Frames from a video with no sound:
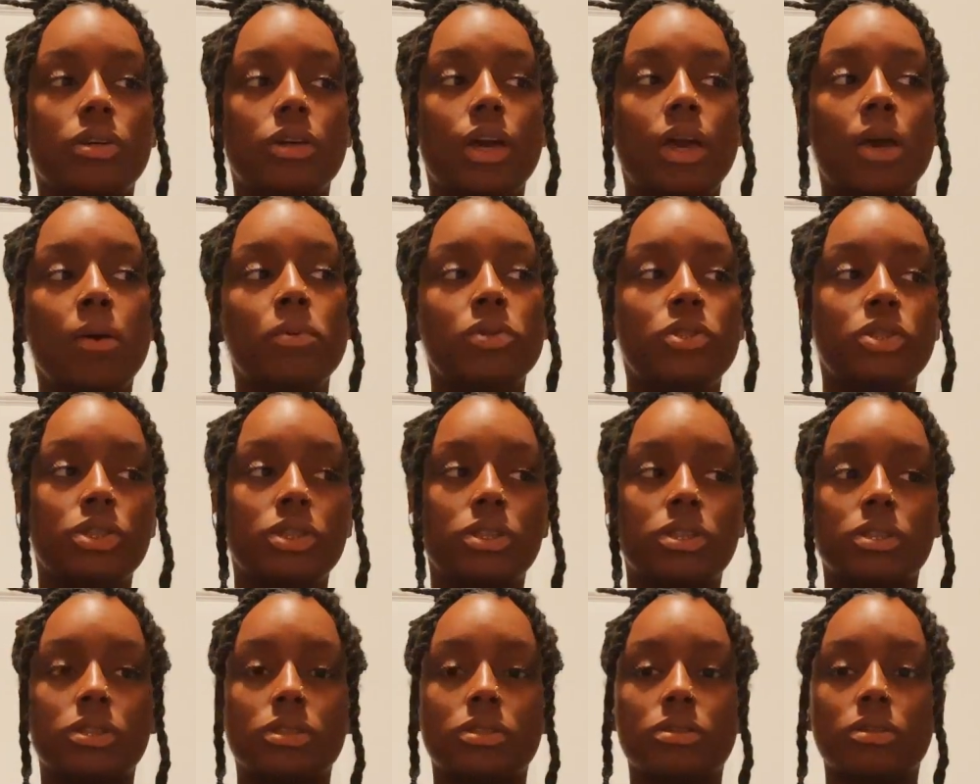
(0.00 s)
it was
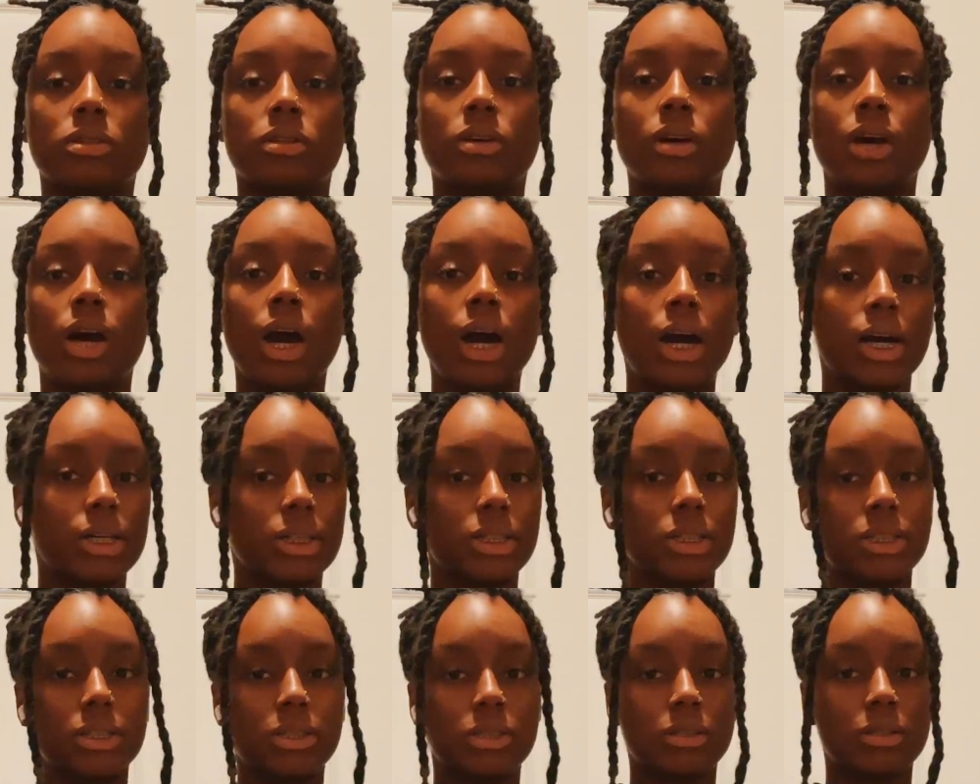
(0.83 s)
just us,
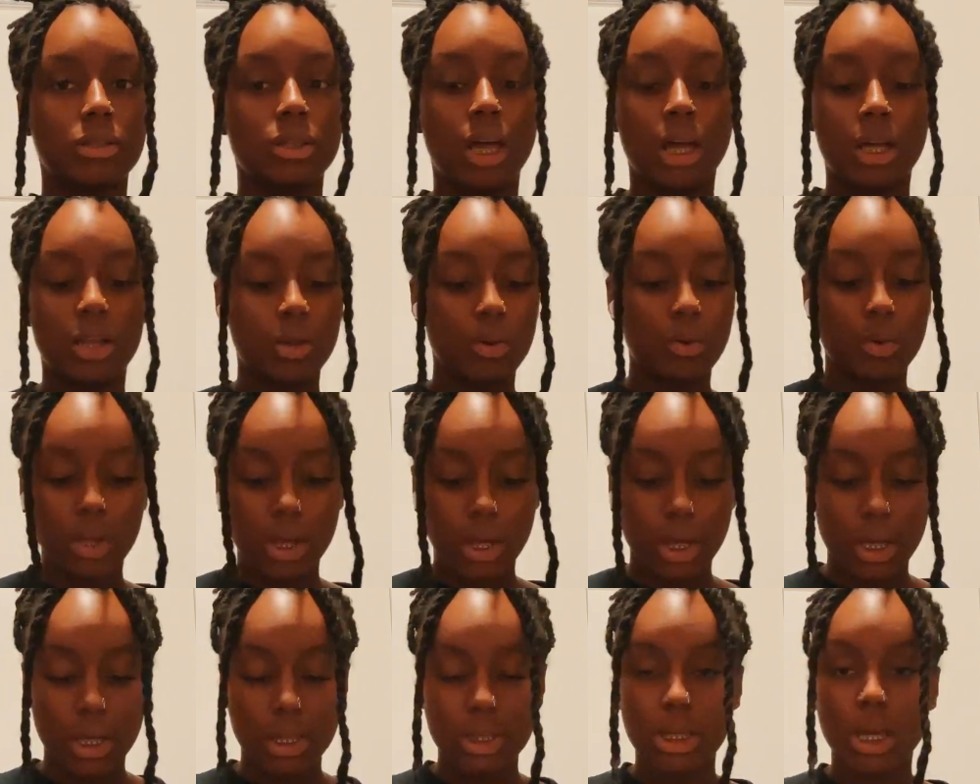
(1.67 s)
like little
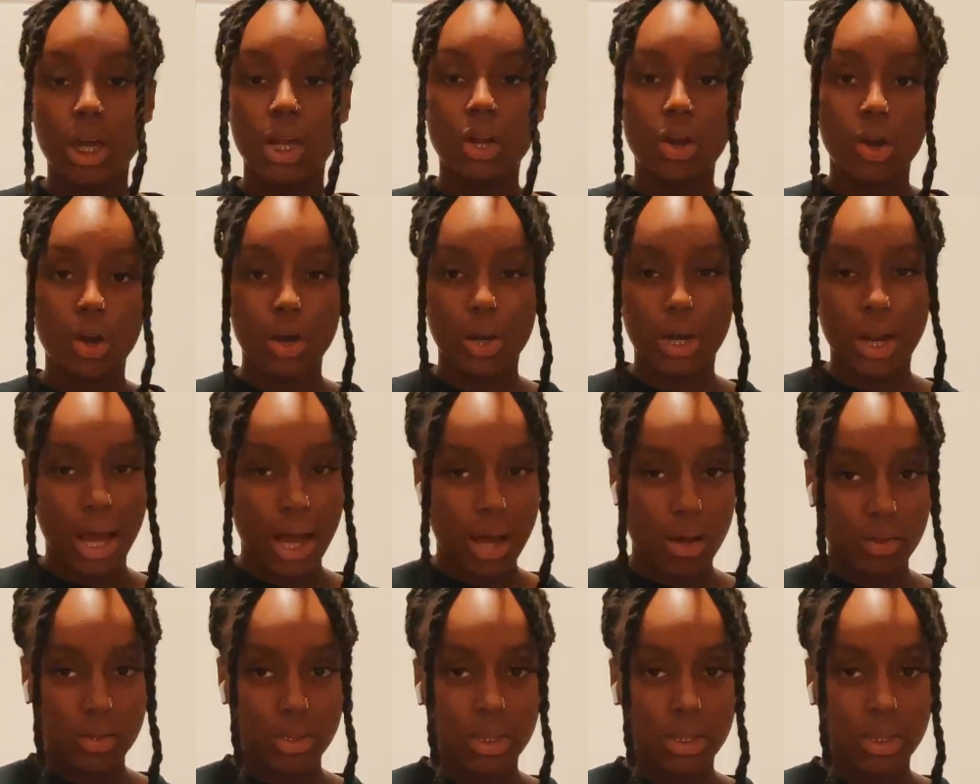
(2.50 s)
kids, and her in the house.